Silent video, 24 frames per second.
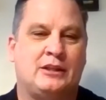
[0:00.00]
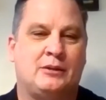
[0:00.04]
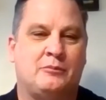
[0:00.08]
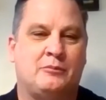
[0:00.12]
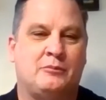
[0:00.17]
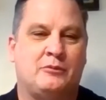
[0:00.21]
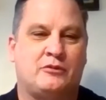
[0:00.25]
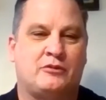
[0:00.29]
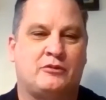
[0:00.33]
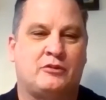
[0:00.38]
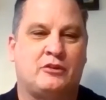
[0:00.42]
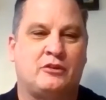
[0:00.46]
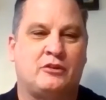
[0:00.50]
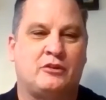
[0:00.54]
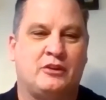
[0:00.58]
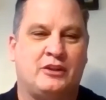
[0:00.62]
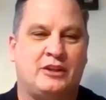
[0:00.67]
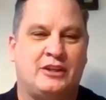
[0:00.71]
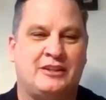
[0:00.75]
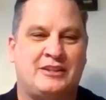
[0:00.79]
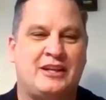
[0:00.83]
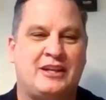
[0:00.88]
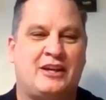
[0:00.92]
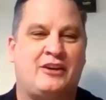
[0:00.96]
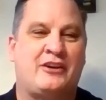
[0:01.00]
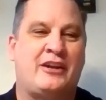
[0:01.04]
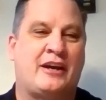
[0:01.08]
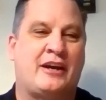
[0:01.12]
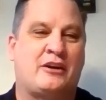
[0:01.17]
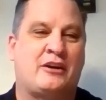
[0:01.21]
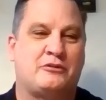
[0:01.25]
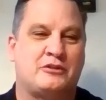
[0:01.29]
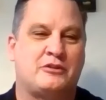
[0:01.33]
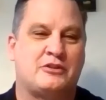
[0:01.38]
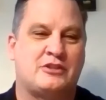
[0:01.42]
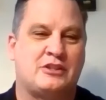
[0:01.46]
certainly talent
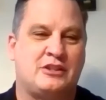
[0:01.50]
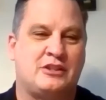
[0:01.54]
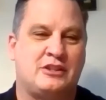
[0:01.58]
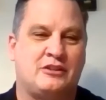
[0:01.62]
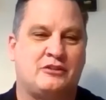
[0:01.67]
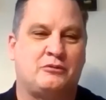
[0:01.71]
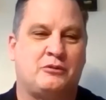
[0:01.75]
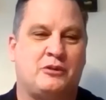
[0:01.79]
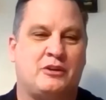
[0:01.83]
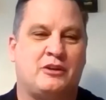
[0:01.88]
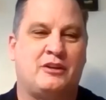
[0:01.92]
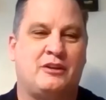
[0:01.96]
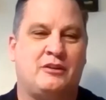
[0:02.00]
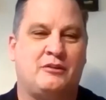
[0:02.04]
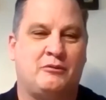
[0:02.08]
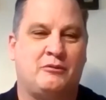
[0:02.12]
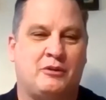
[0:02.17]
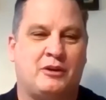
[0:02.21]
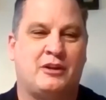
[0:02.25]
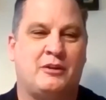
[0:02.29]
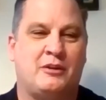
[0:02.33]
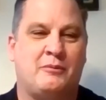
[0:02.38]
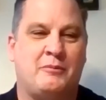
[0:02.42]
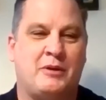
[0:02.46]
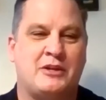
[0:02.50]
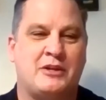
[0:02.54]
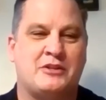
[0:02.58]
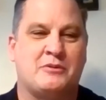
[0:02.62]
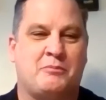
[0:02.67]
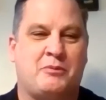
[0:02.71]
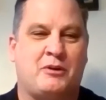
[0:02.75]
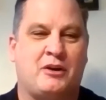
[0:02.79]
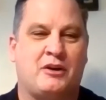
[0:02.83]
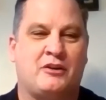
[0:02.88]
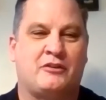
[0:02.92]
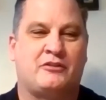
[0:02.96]
acquisition is one of the major
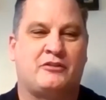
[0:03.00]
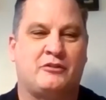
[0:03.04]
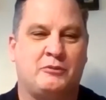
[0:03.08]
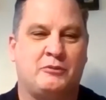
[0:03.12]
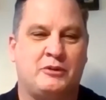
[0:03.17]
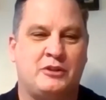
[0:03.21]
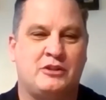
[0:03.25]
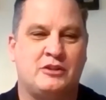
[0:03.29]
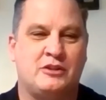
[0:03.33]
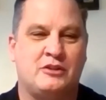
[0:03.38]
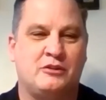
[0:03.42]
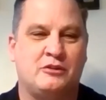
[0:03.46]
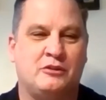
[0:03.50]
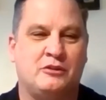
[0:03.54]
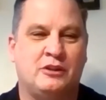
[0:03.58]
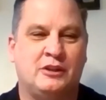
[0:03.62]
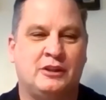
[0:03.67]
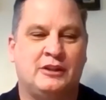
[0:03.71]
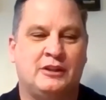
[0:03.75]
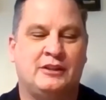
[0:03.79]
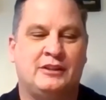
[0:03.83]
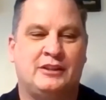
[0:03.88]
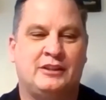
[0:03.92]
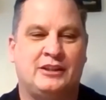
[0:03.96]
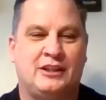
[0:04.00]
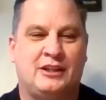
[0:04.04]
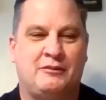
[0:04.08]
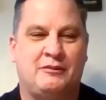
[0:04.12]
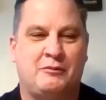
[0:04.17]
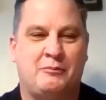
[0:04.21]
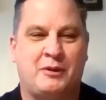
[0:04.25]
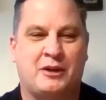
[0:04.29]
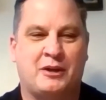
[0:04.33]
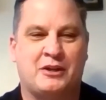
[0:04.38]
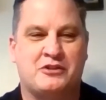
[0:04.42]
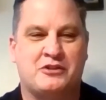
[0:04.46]
parts that we do,
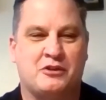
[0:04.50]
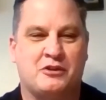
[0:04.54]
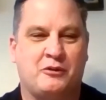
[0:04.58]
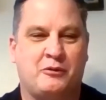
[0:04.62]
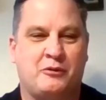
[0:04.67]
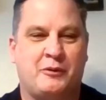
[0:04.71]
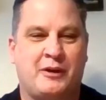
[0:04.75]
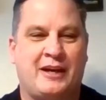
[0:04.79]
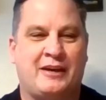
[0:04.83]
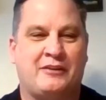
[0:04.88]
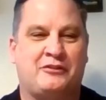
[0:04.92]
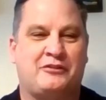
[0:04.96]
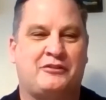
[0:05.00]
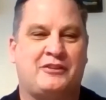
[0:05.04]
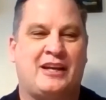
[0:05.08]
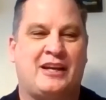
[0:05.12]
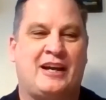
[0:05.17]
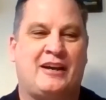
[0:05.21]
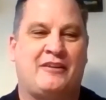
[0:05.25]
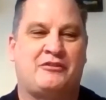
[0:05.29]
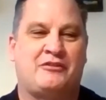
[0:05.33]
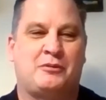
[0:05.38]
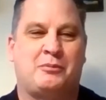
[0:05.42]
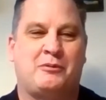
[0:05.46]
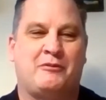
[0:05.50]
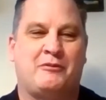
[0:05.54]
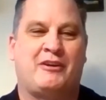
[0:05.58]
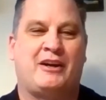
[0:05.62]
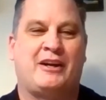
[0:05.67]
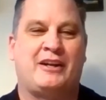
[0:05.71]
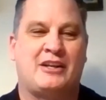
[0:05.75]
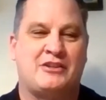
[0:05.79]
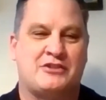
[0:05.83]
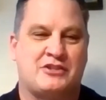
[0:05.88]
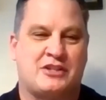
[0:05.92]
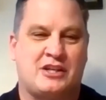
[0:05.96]
making sure that we have staff to
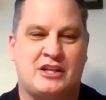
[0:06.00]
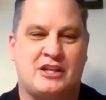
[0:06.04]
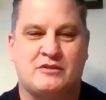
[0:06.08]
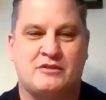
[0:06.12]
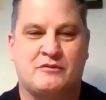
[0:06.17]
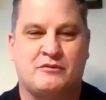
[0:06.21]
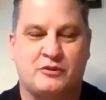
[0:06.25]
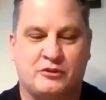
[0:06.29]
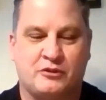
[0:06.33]
provide education for